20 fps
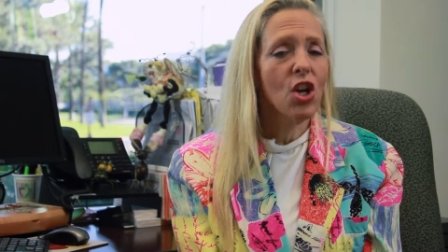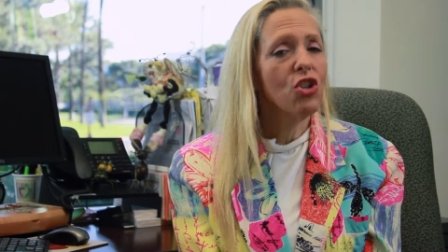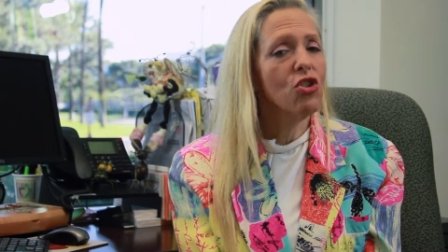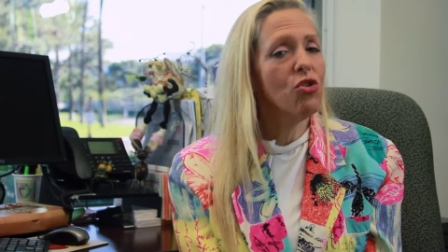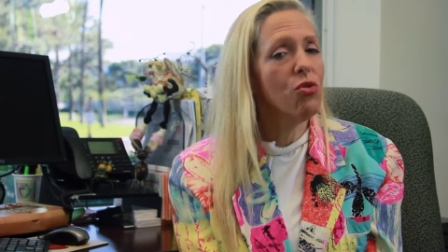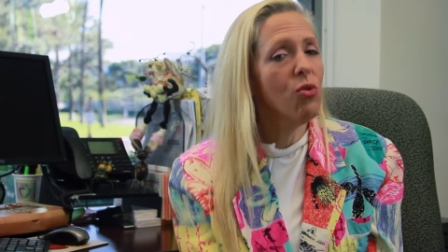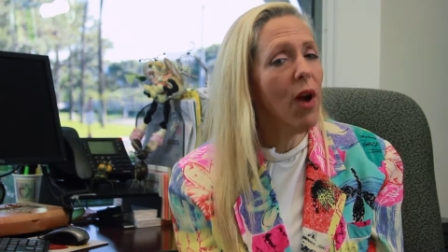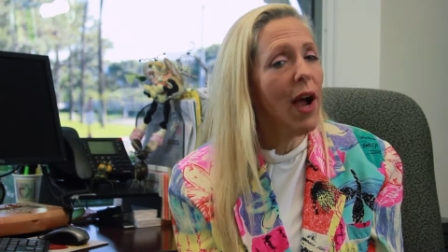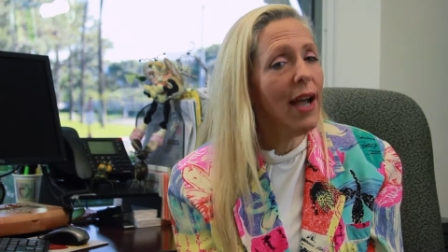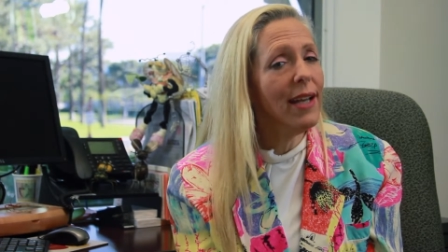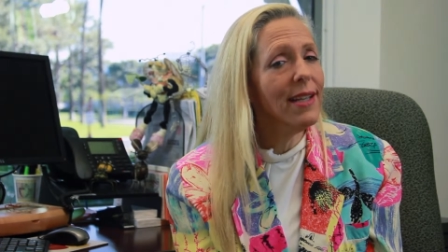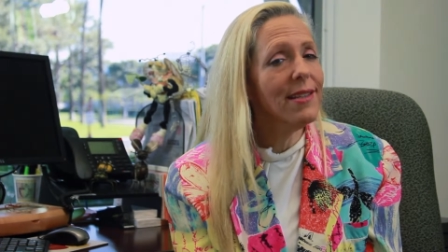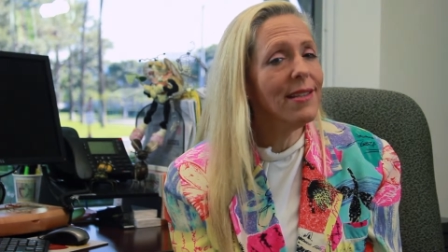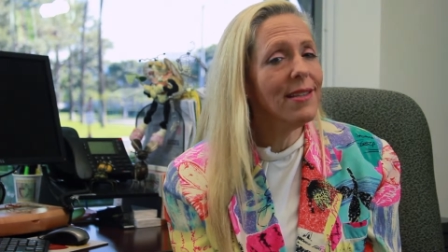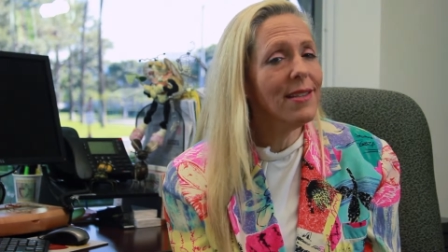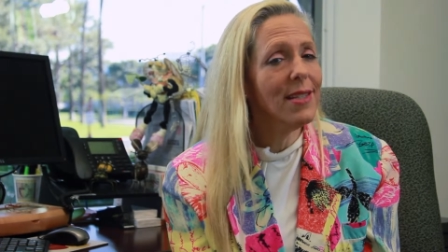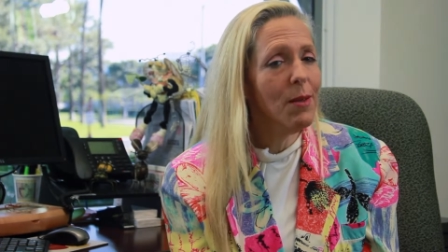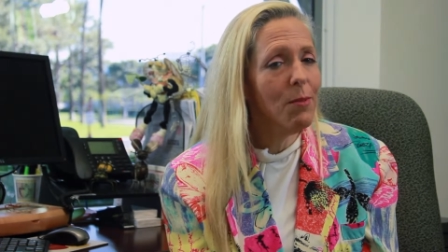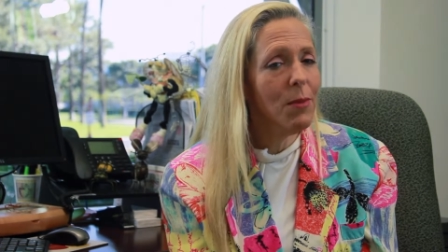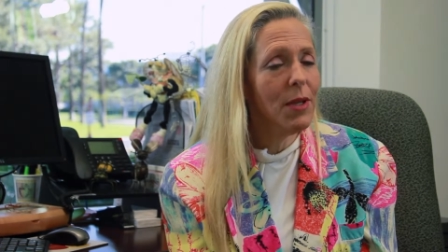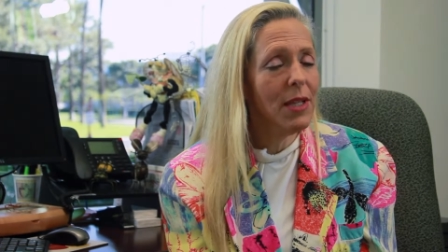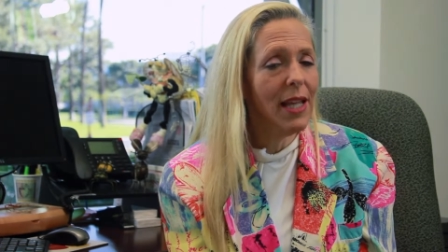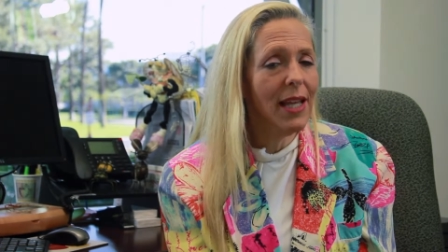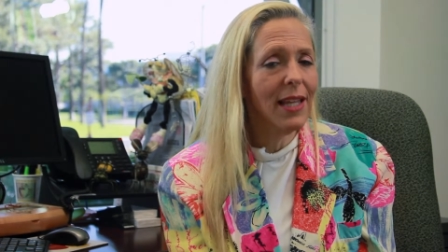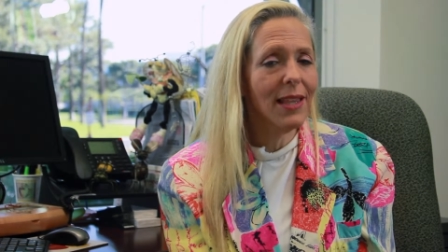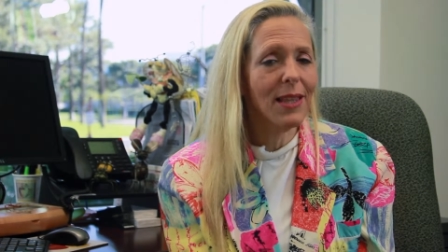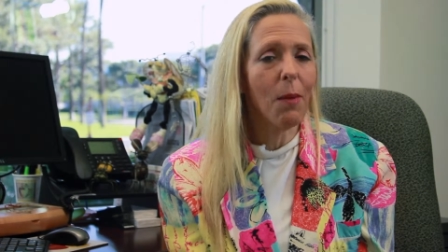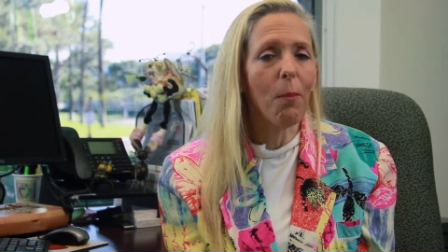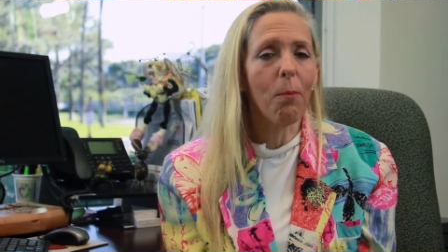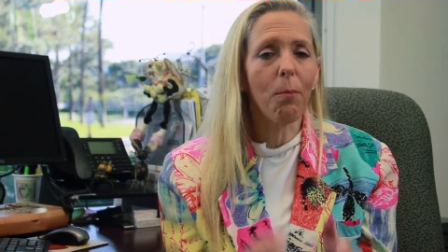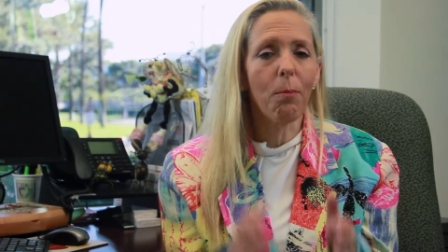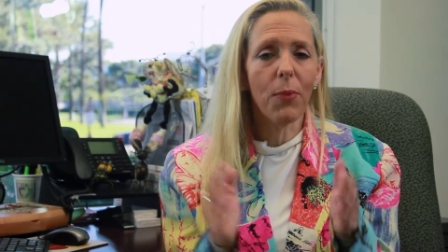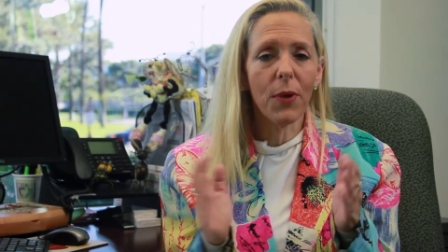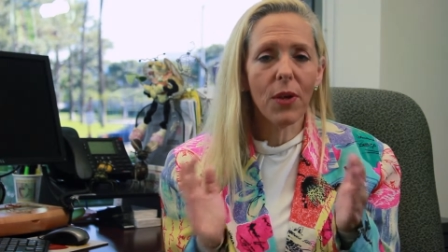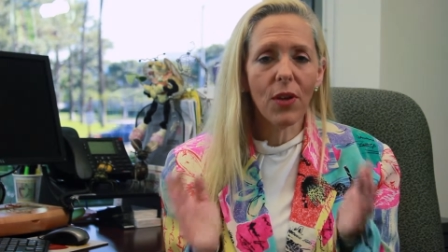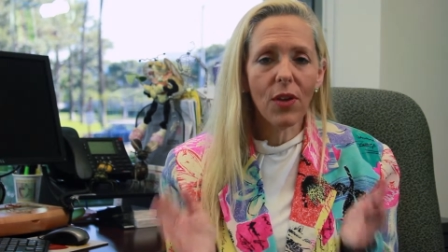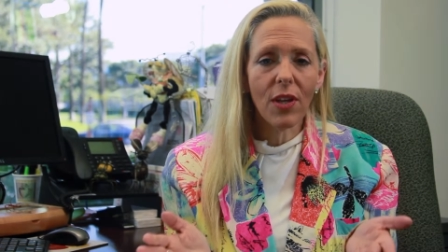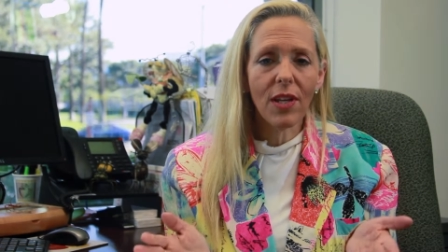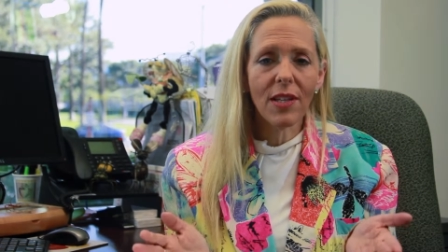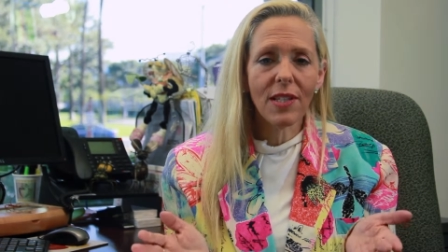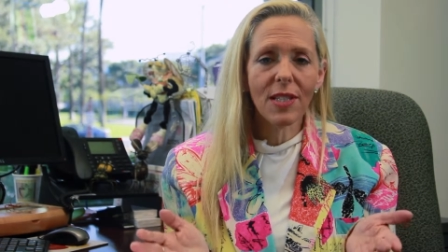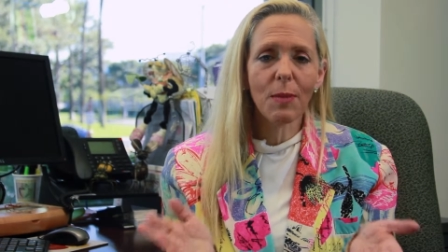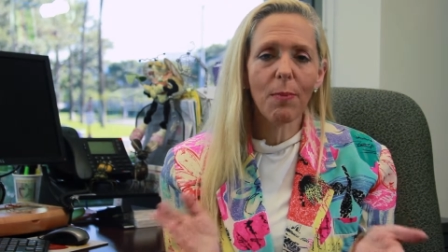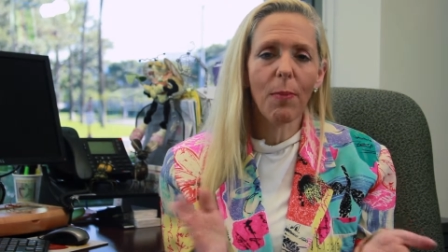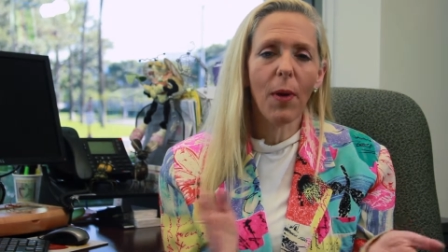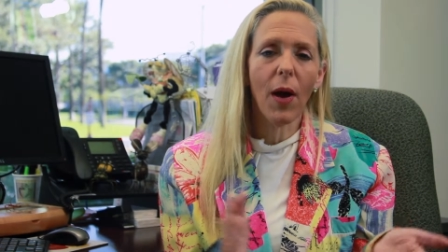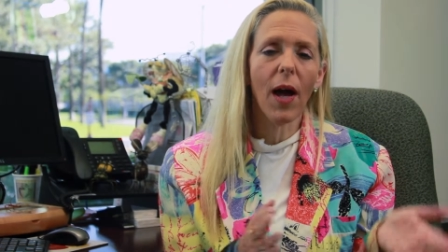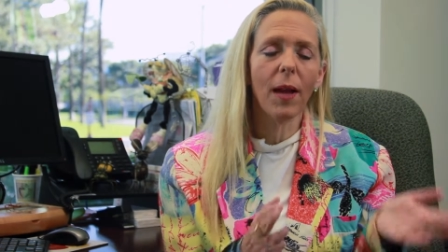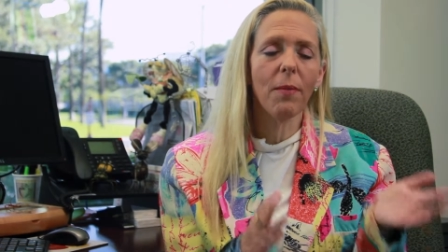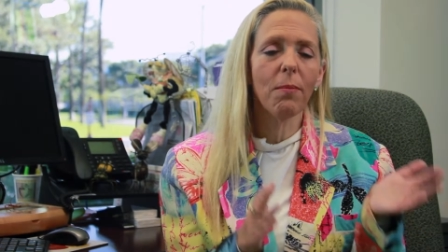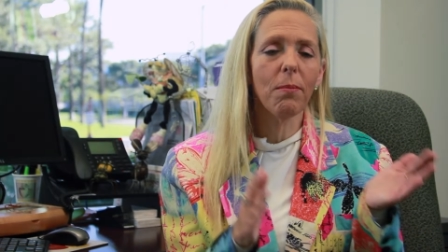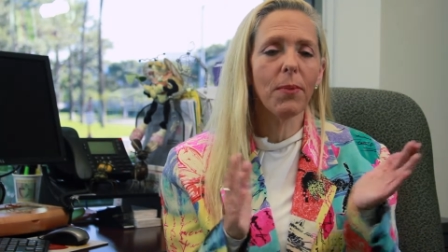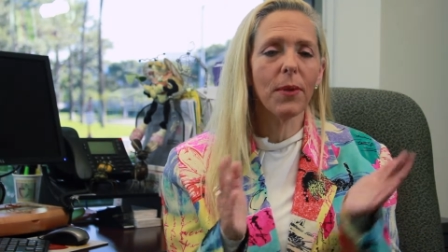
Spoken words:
try to simulate the billions upon